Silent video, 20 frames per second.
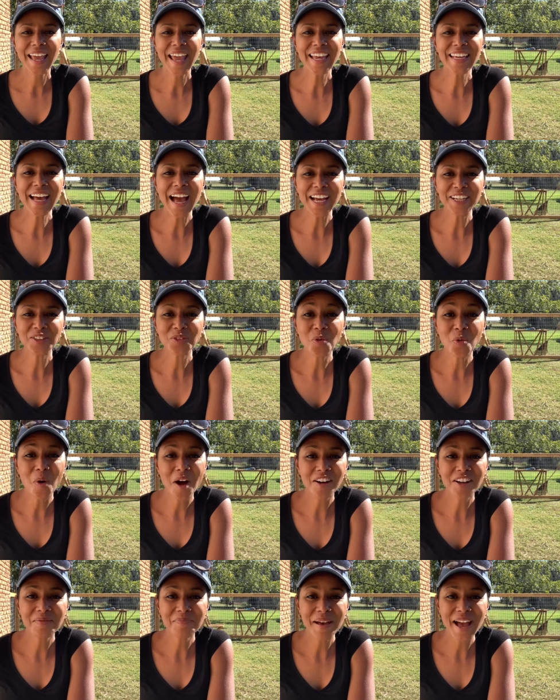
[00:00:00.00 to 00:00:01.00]
Hey guys,
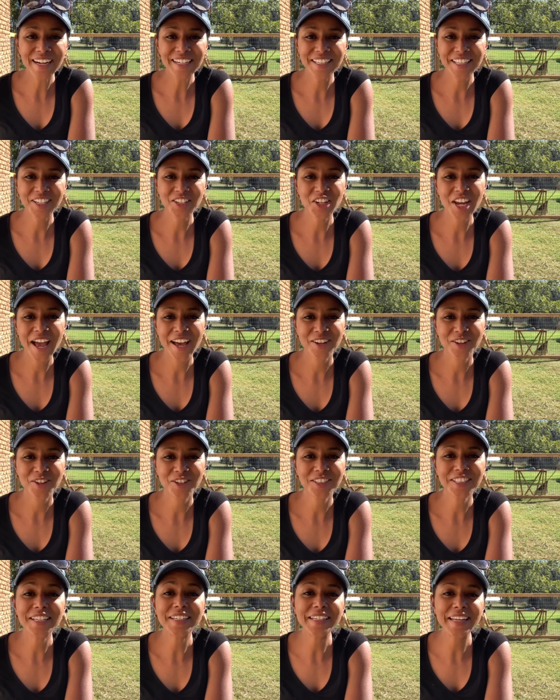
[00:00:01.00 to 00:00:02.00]
welcome back to the
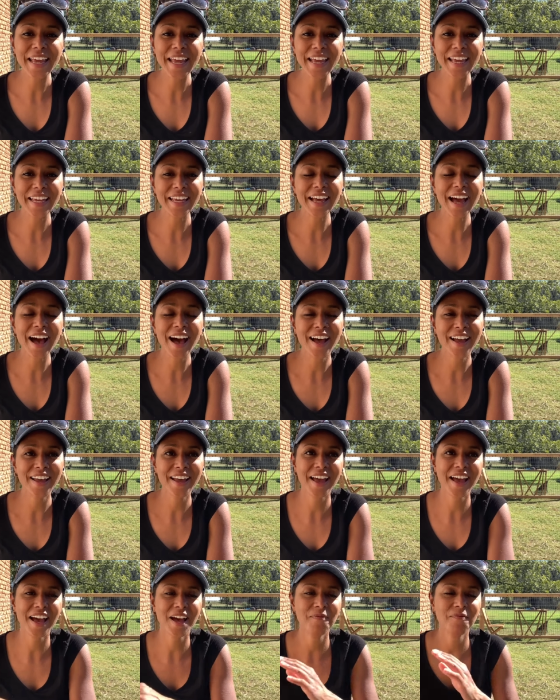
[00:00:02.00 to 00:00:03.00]
channel. Today I
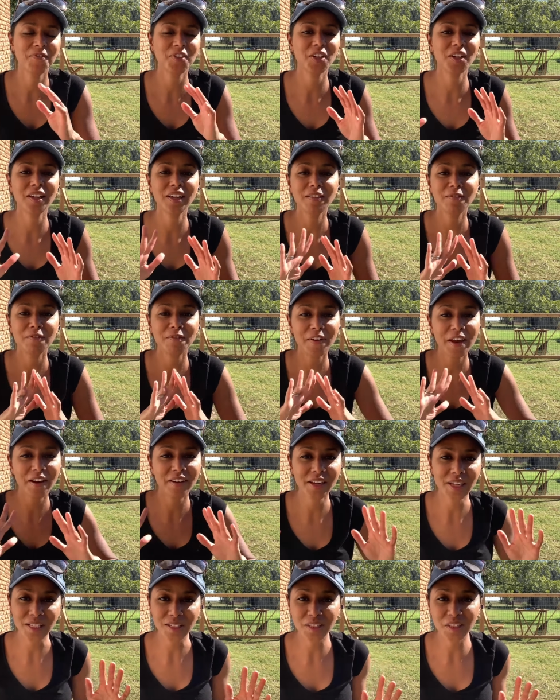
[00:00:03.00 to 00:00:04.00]
am feeling
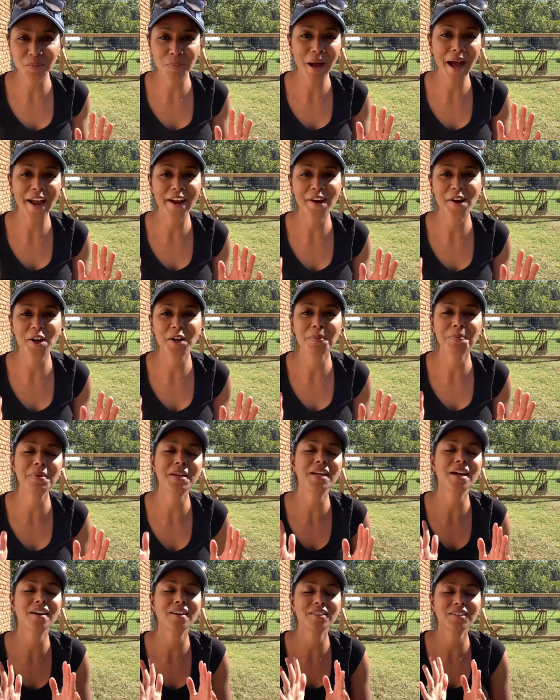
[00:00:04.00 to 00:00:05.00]
very inspired
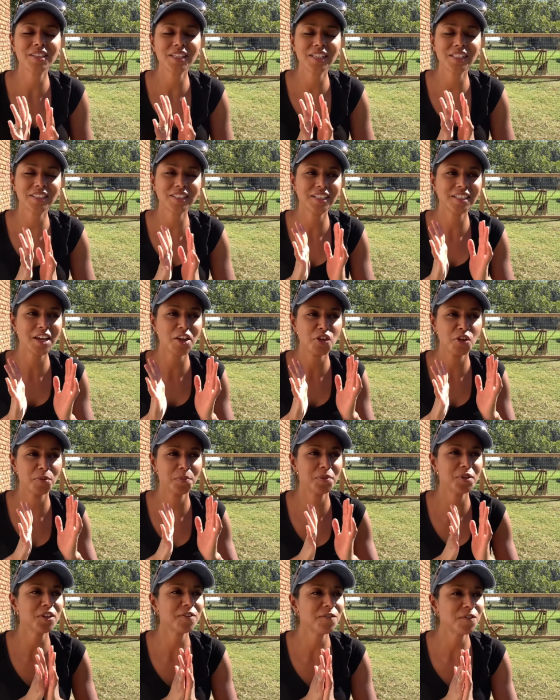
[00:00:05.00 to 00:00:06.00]
because it's another
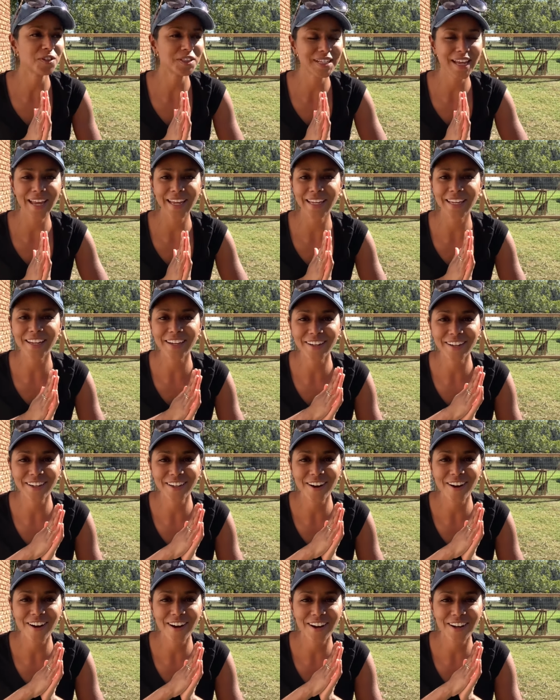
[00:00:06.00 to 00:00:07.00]
beautiful day
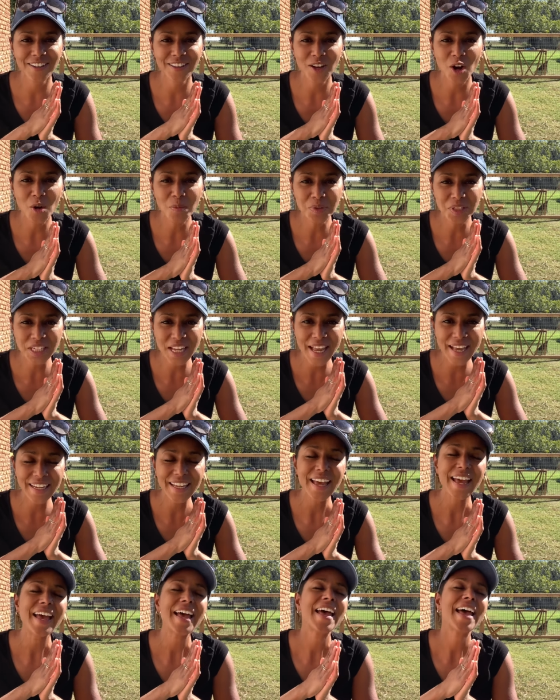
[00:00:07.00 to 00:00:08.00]
here on the homestead
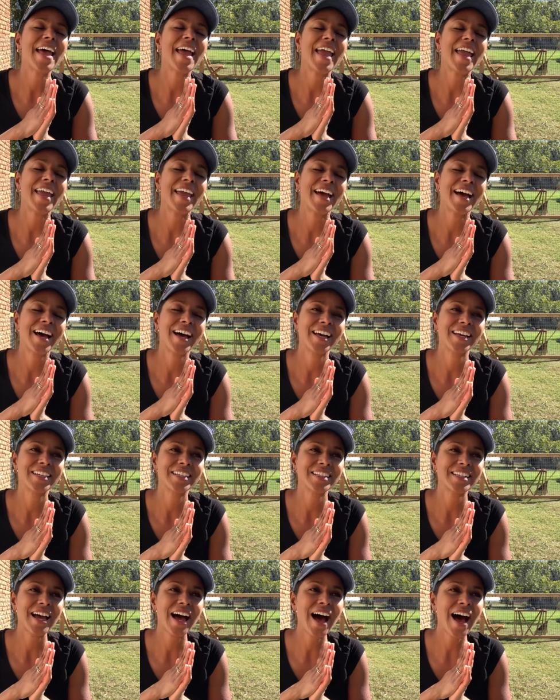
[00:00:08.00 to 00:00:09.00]

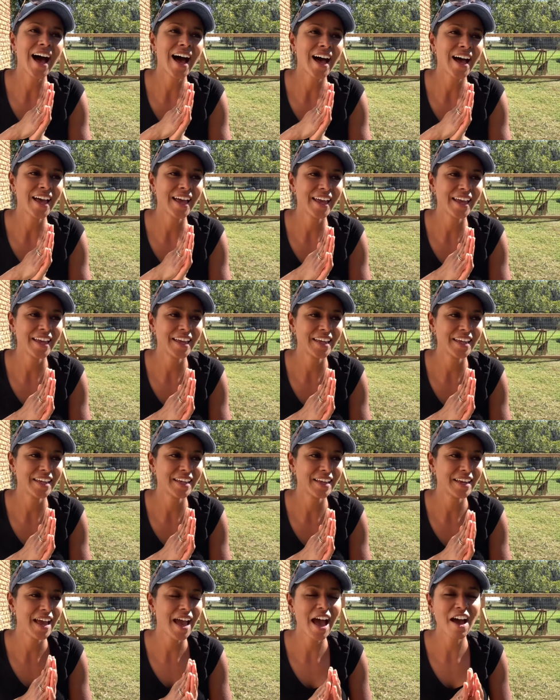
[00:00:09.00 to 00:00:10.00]
and
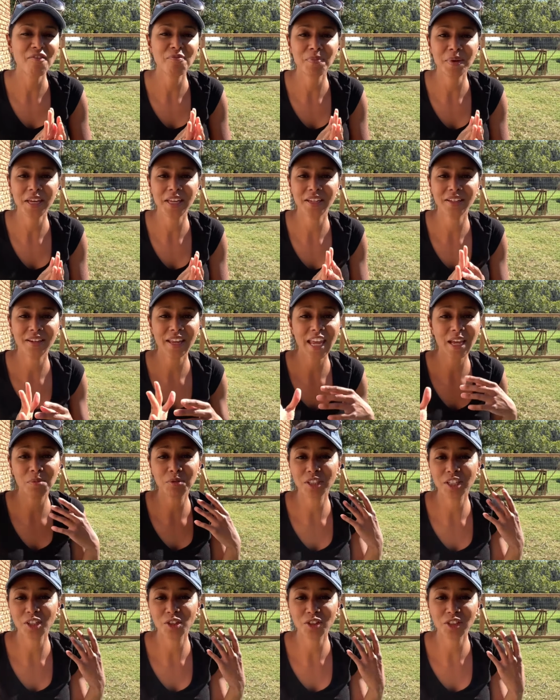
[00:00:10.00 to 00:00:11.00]
I have been able
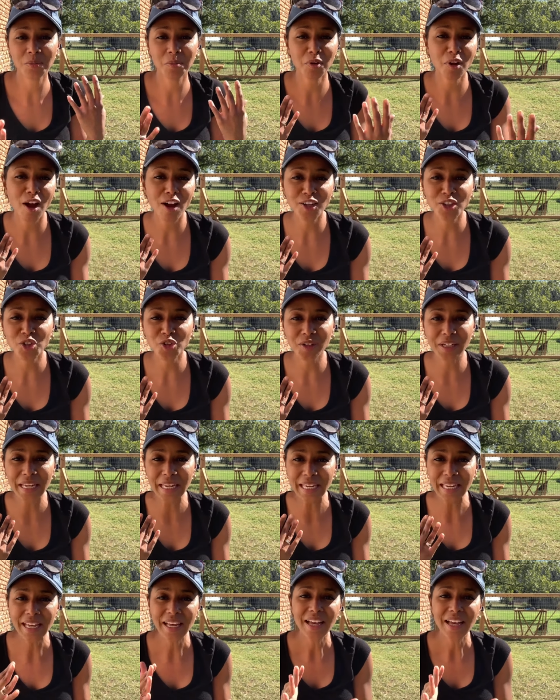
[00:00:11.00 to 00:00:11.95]
to do some laundry.